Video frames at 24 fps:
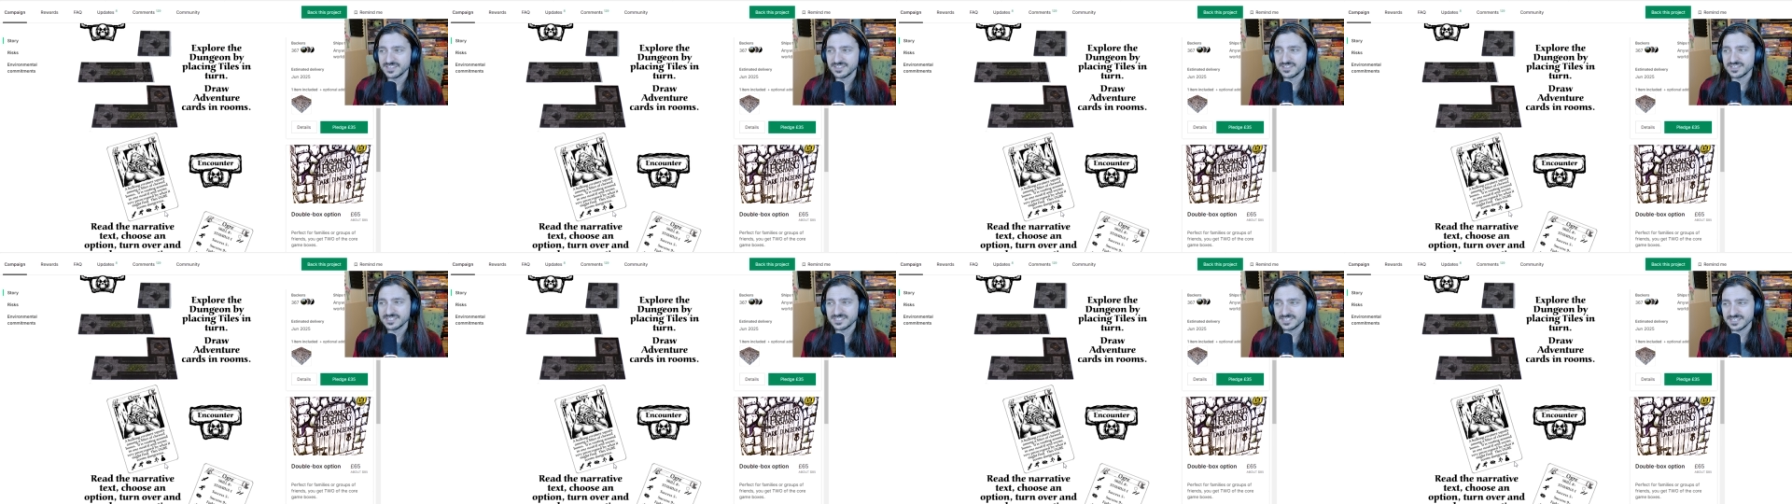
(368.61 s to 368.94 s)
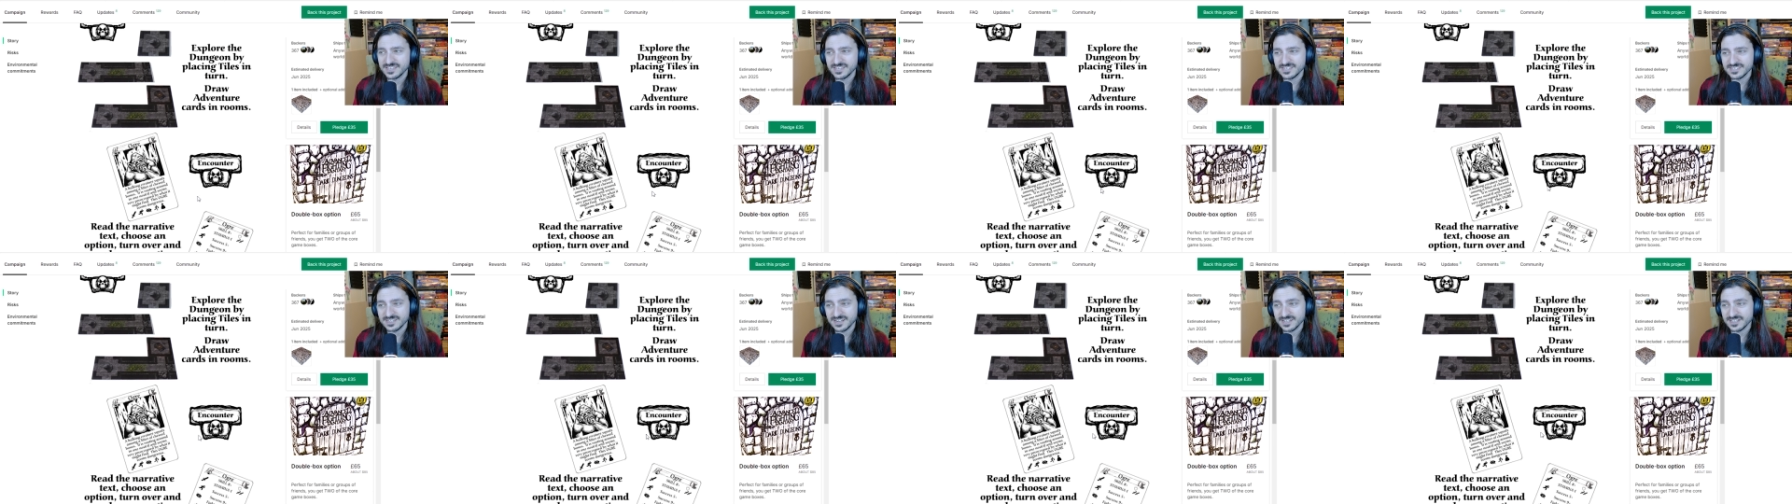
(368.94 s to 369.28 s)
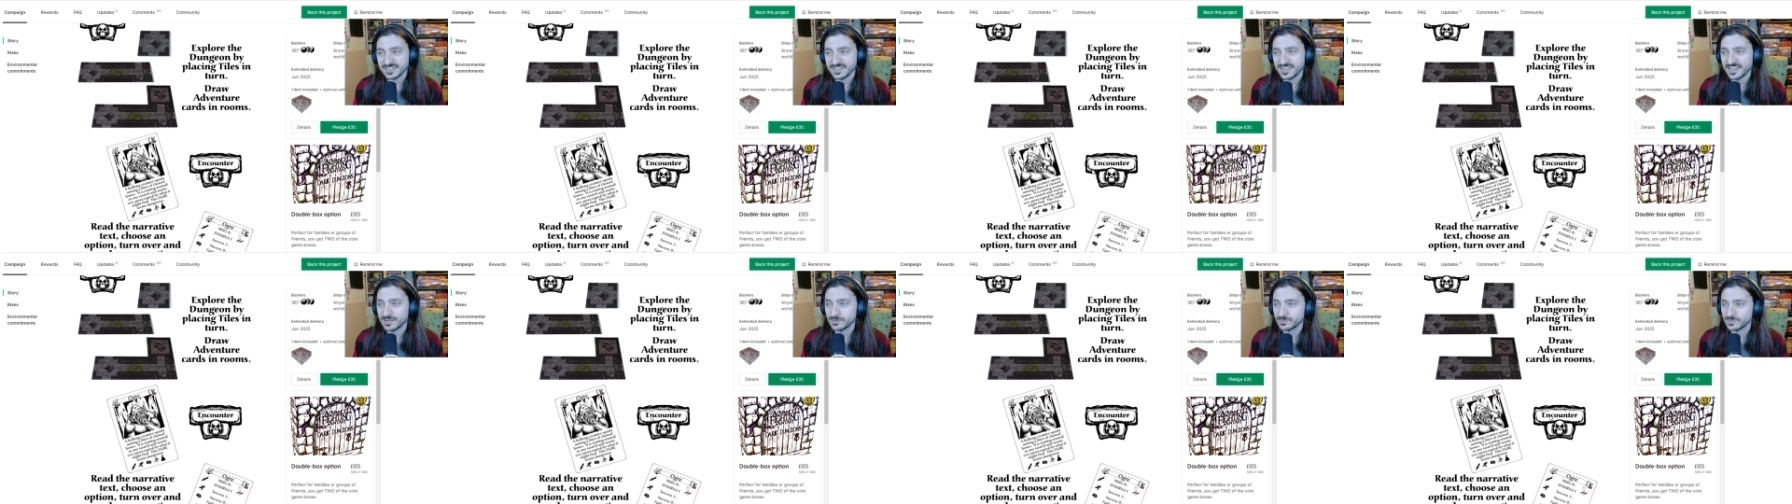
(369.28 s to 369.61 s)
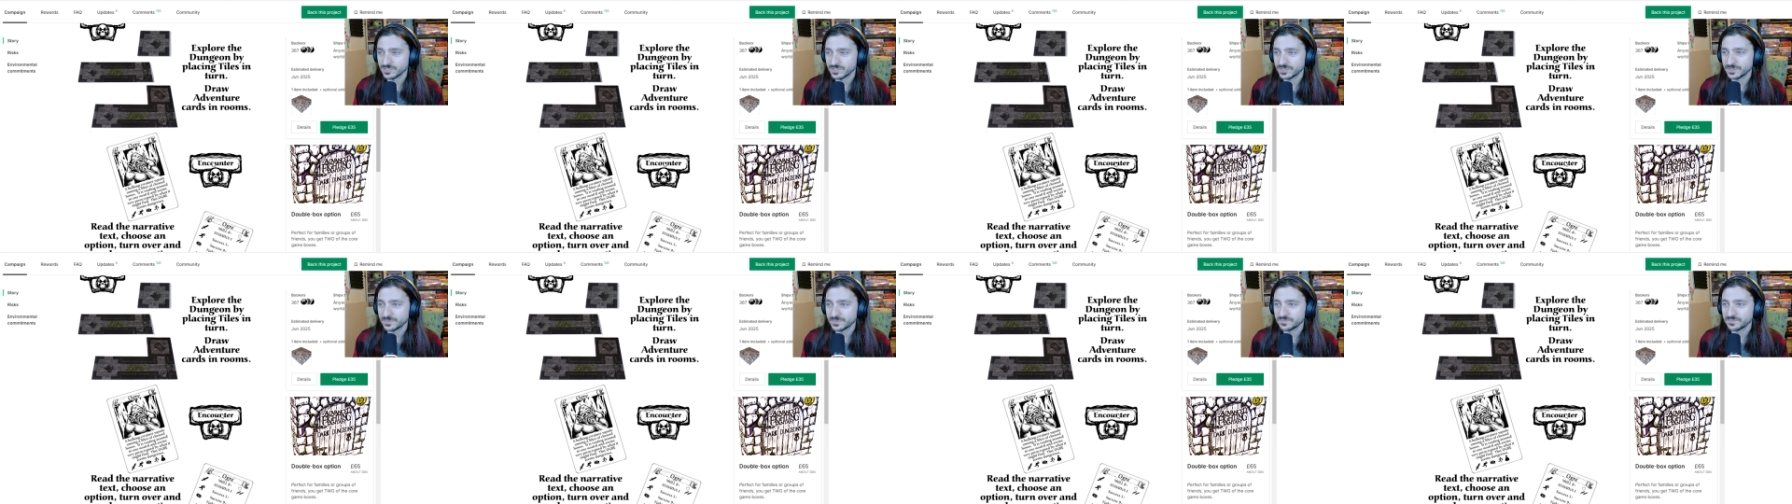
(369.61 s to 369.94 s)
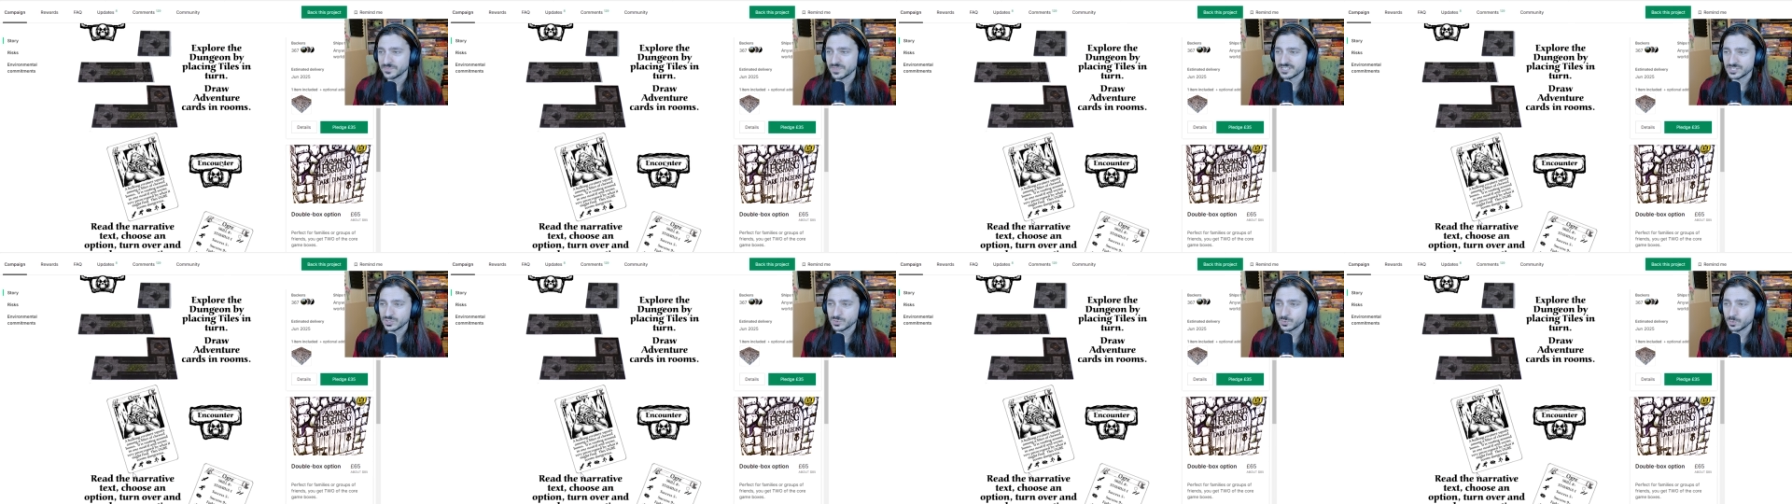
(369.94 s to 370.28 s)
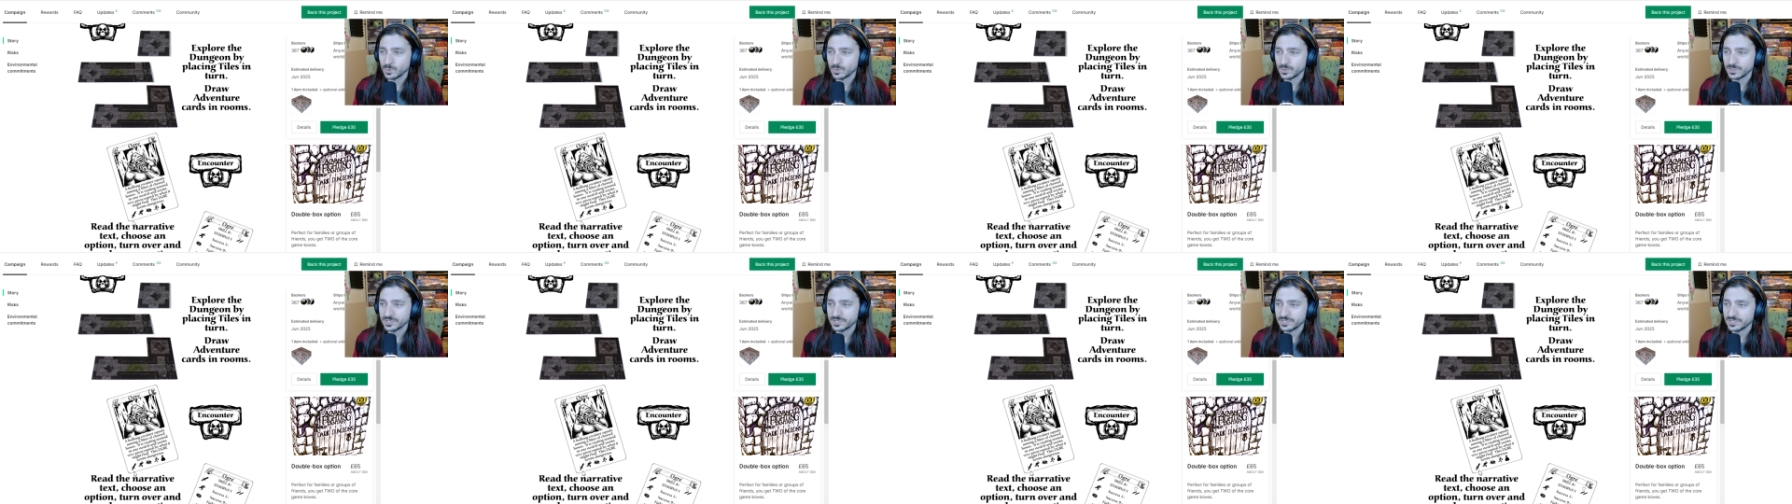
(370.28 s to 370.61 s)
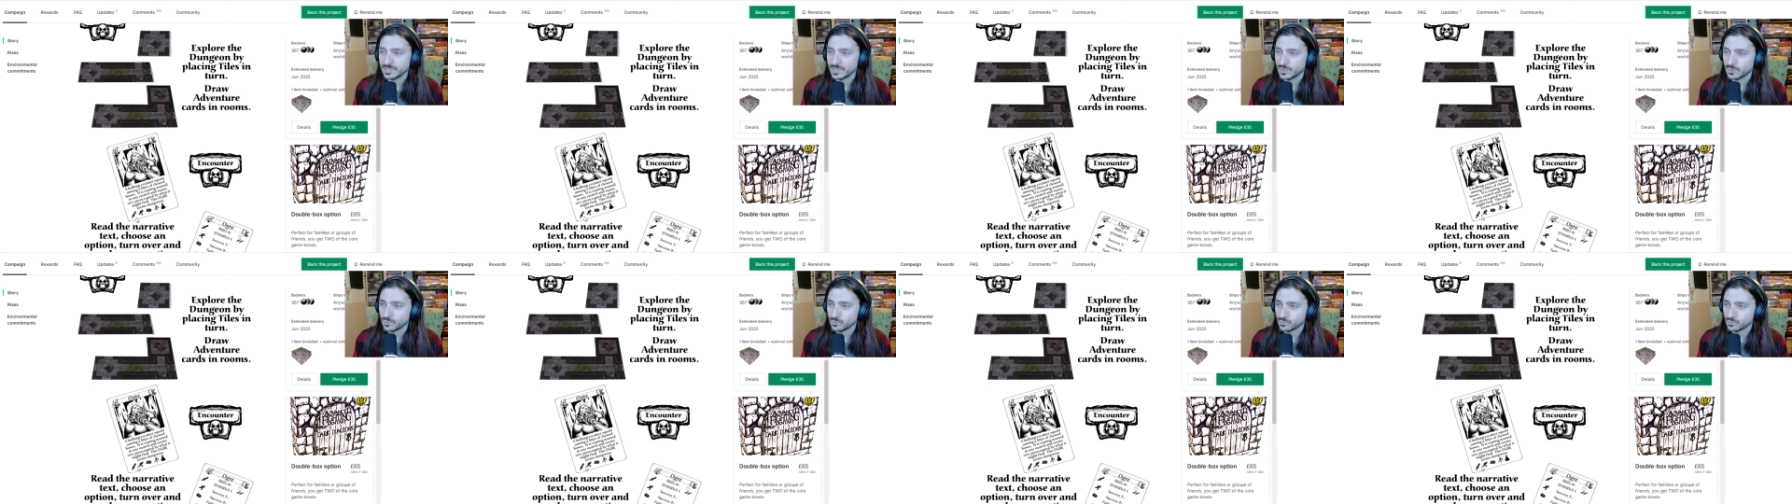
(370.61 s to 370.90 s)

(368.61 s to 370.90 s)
This is an encounter. A sword,